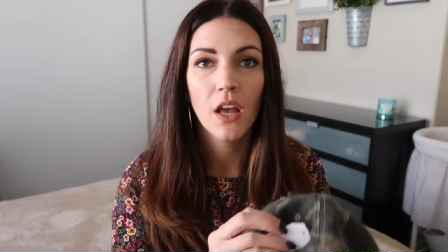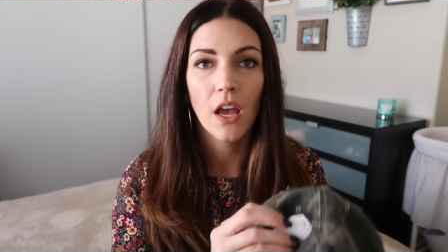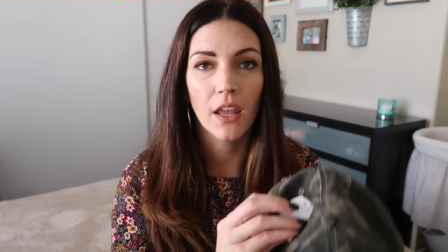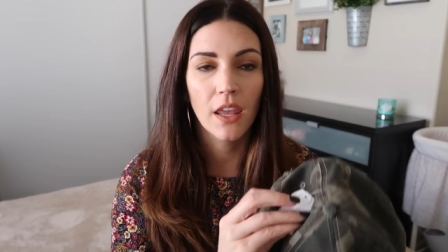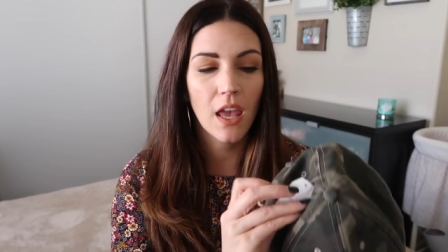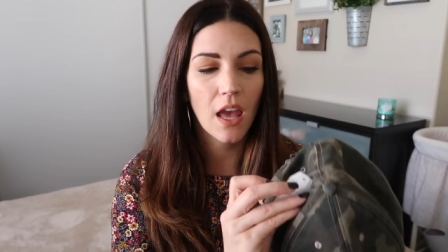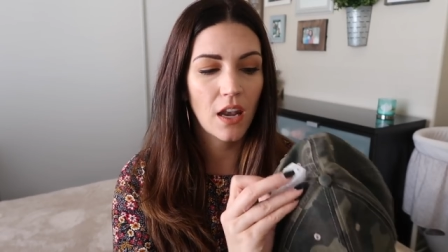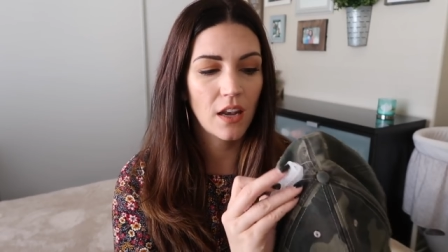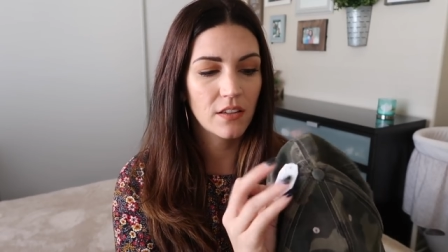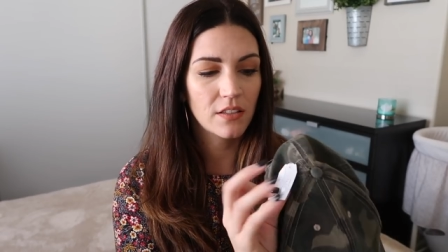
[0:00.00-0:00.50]

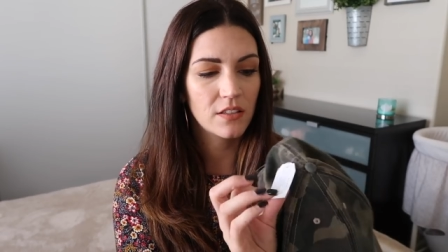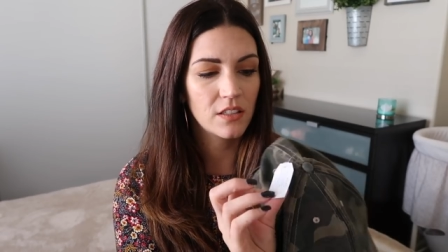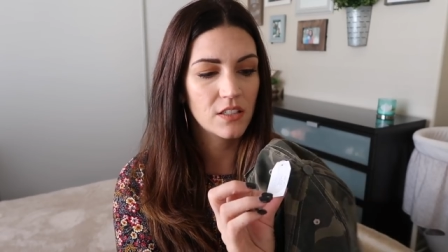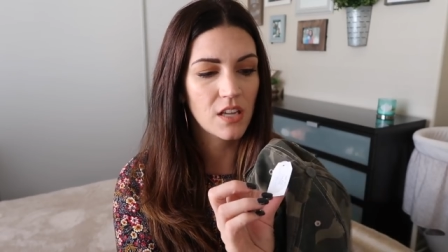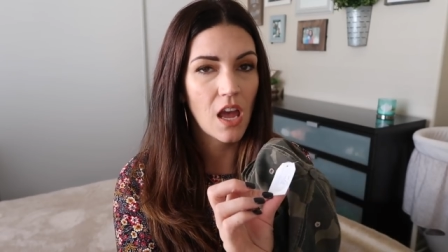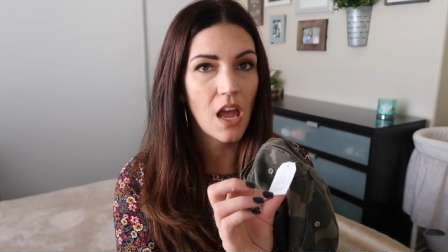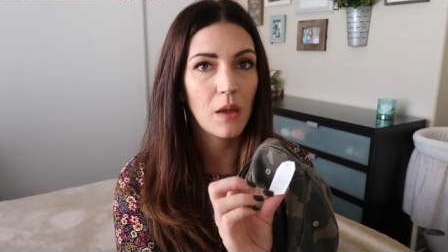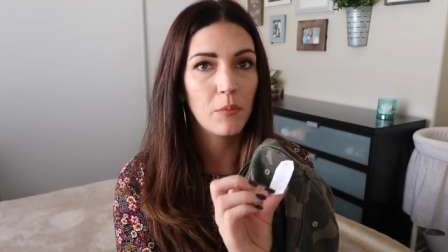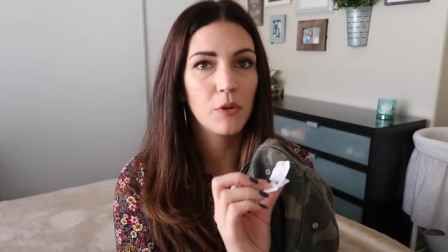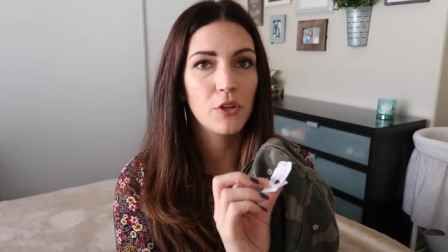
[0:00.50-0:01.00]
Again, it's the
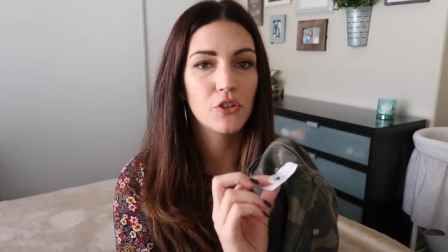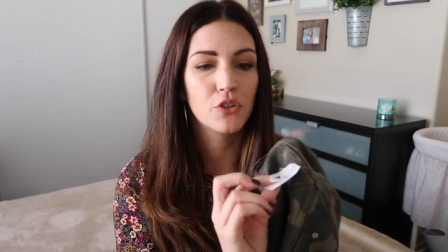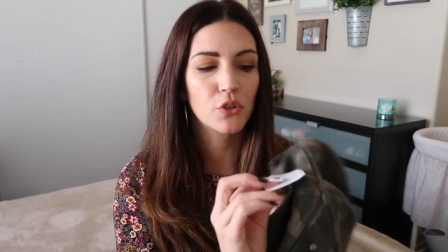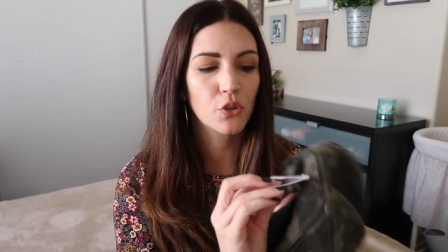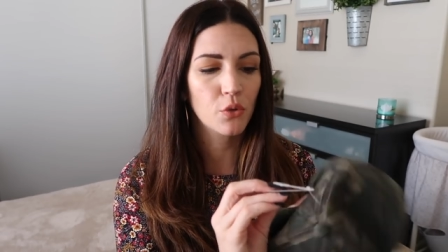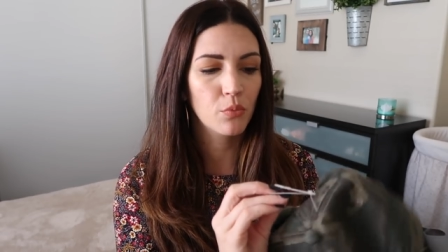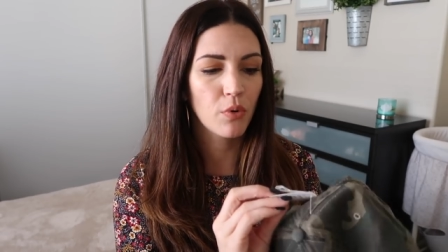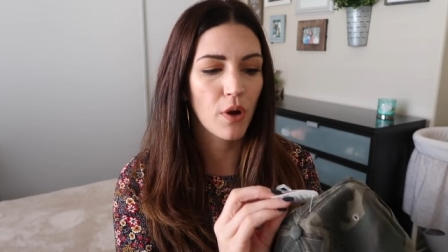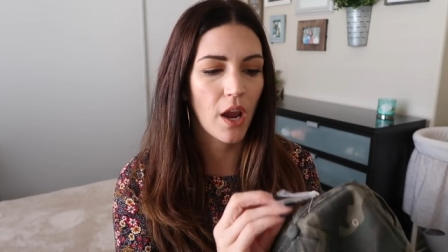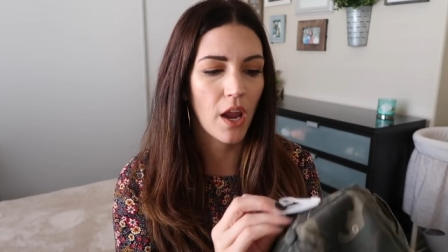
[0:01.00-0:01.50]
Time and
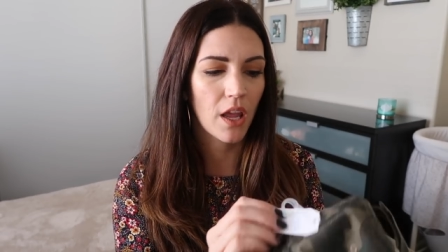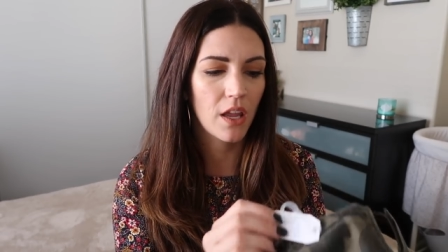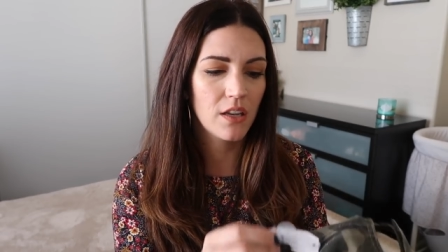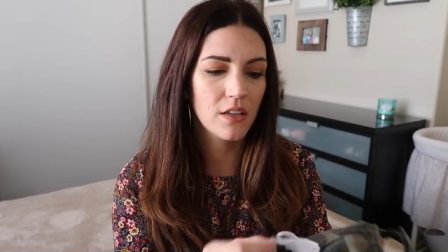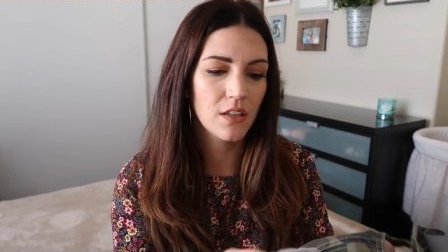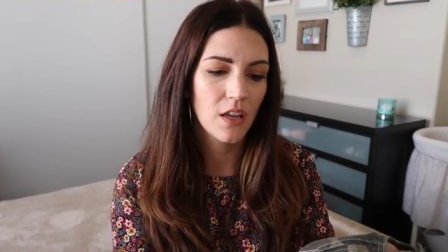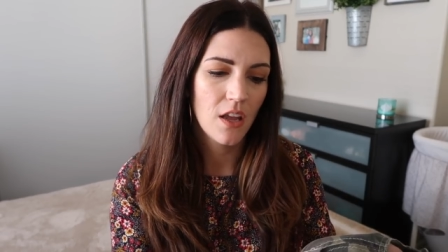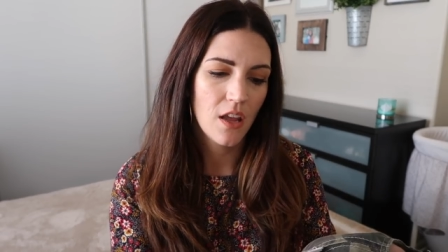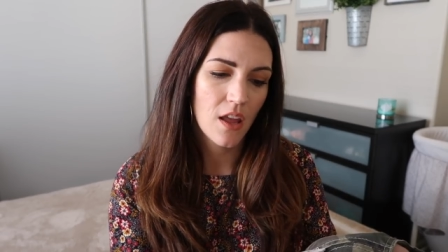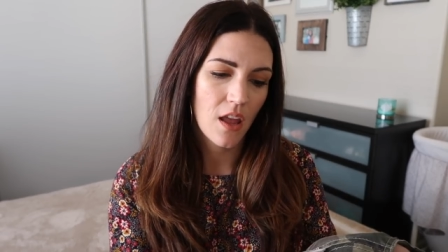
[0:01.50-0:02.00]
Tru
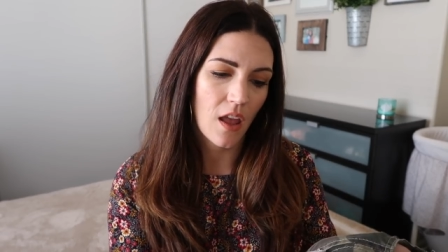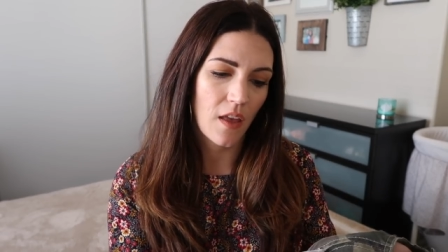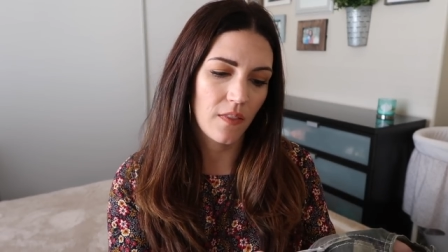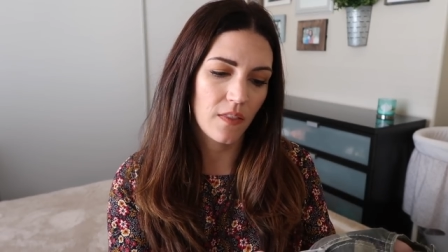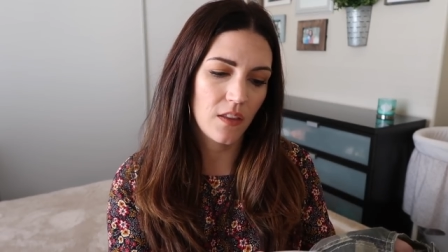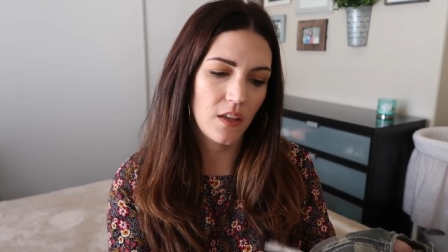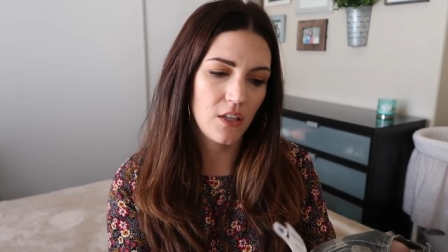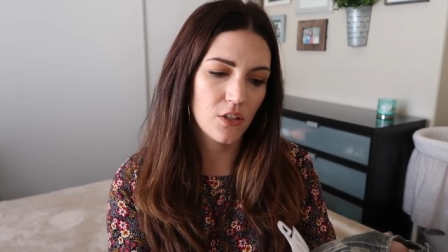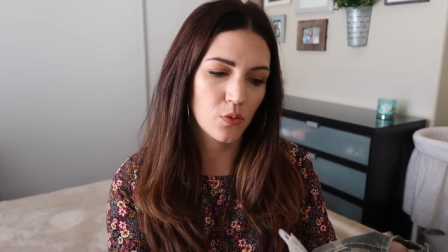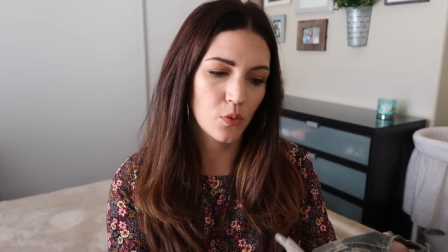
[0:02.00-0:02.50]
brand,
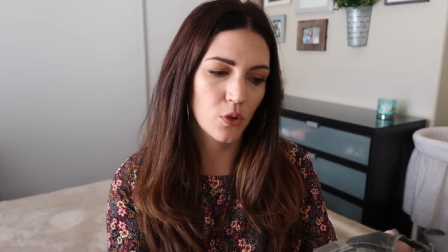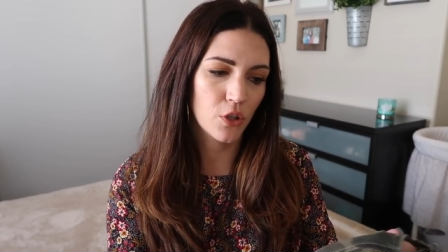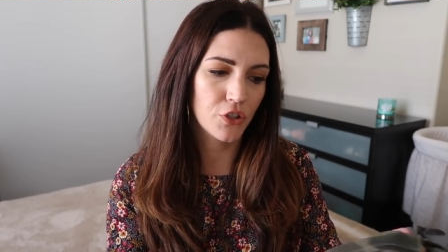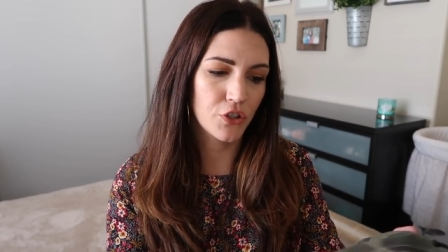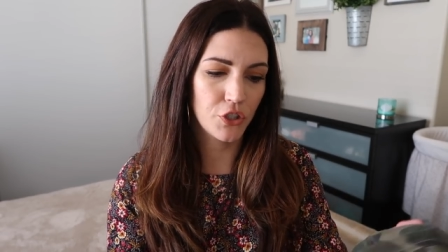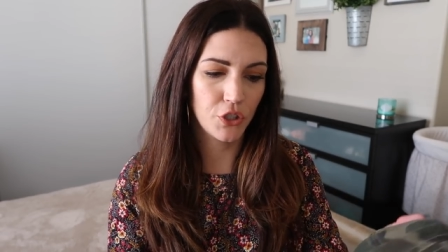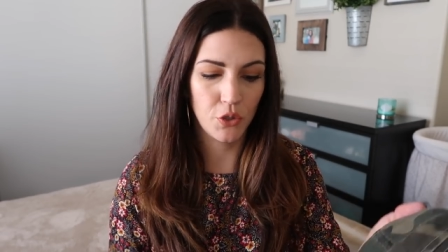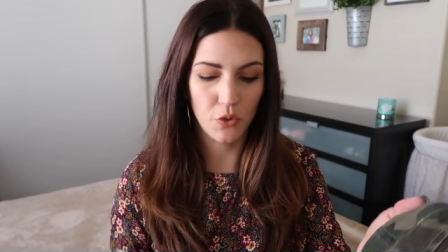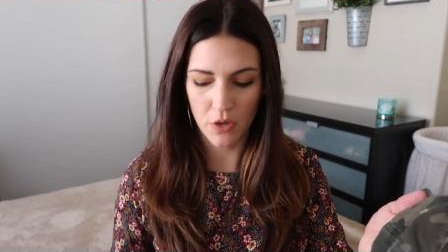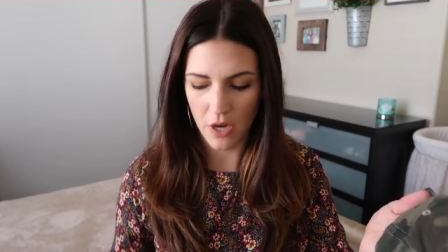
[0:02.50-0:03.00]
and these were
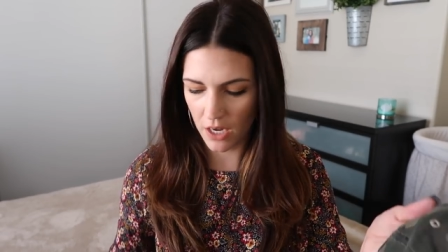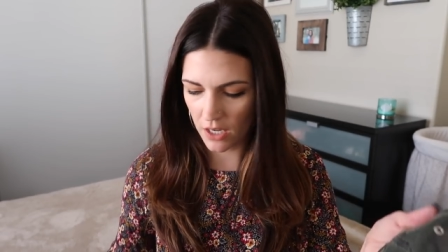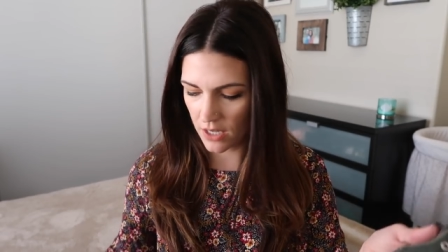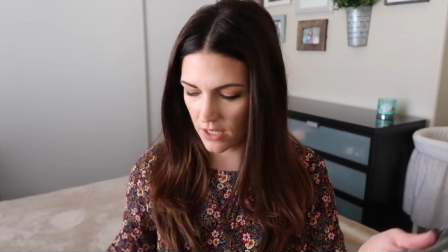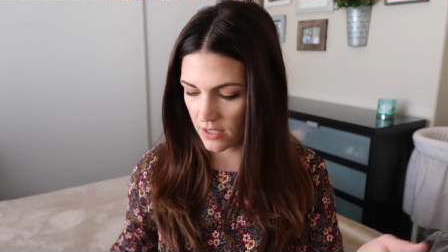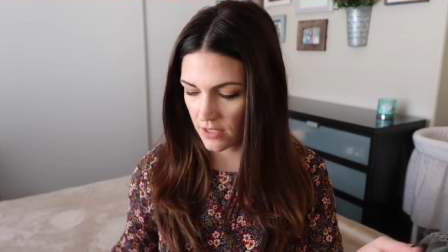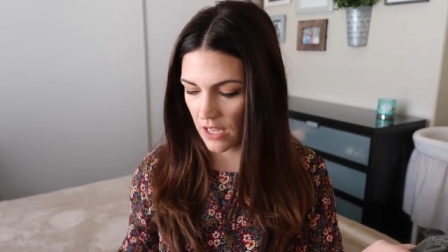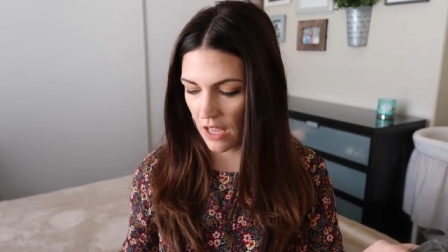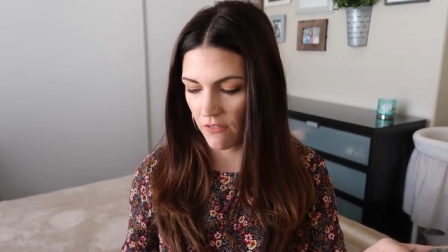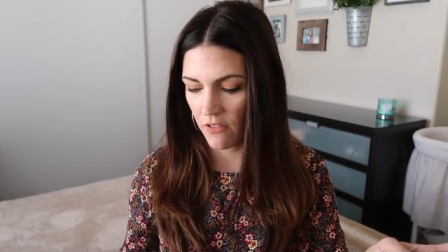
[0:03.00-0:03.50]

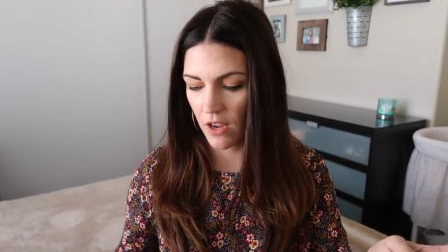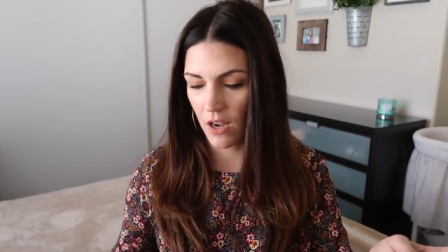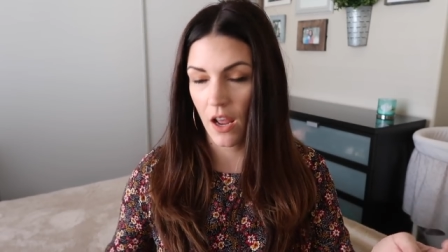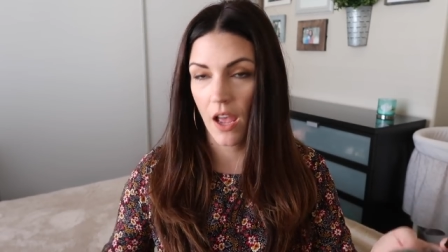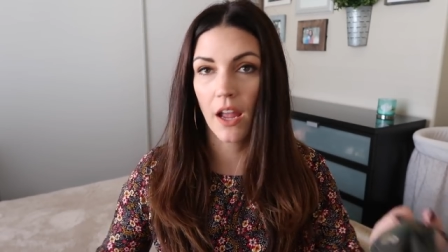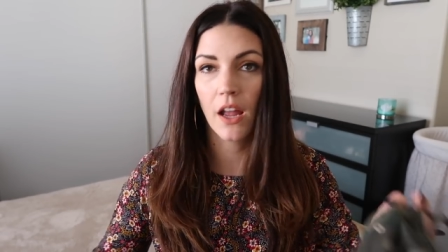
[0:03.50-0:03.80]
$2.97.